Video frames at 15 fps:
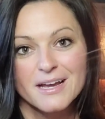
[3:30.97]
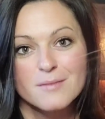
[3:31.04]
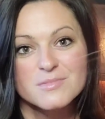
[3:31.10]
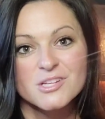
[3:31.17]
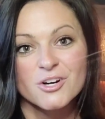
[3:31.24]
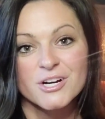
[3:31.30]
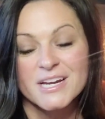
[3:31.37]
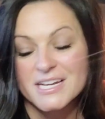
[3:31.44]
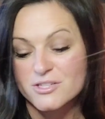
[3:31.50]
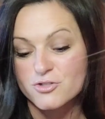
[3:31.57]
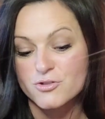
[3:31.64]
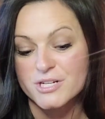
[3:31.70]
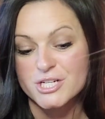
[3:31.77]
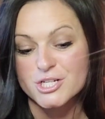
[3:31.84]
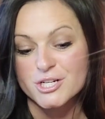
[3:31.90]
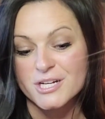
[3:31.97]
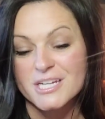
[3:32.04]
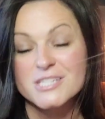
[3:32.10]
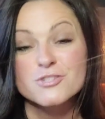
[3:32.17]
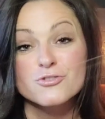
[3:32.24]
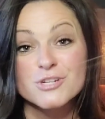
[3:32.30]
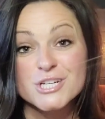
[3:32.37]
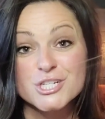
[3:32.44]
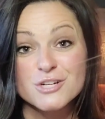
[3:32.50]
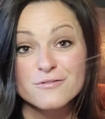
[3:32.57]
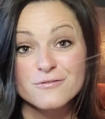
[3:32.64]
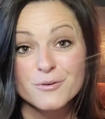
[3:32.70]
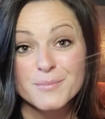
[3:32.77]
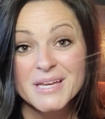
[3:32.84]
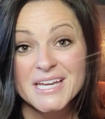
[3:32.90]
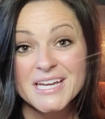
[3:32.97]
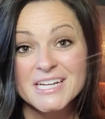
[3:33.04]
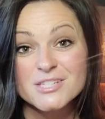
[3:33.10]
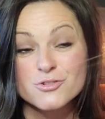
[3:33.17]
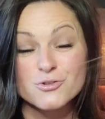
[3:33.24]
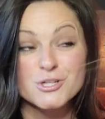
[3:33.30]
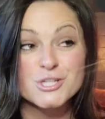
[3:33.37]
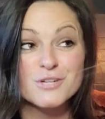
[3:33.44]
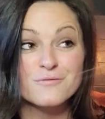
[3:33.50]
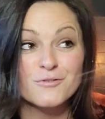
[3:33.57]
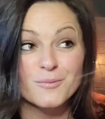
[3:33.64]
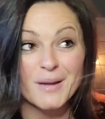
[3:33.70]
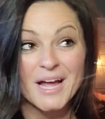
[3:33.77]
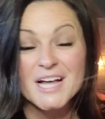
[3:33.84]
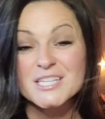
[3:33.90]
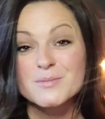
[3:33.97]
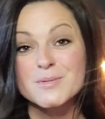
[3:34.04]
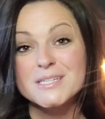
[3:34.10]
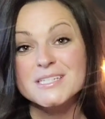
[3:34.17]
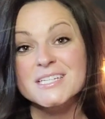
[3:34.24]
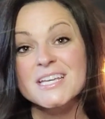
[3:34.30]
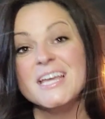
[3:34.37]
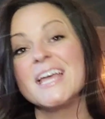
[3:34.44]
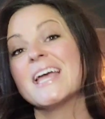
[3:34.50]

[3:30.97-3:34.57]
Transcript: I'm sorry, it's tradition. It's tradition for me. It's tradition for my husband.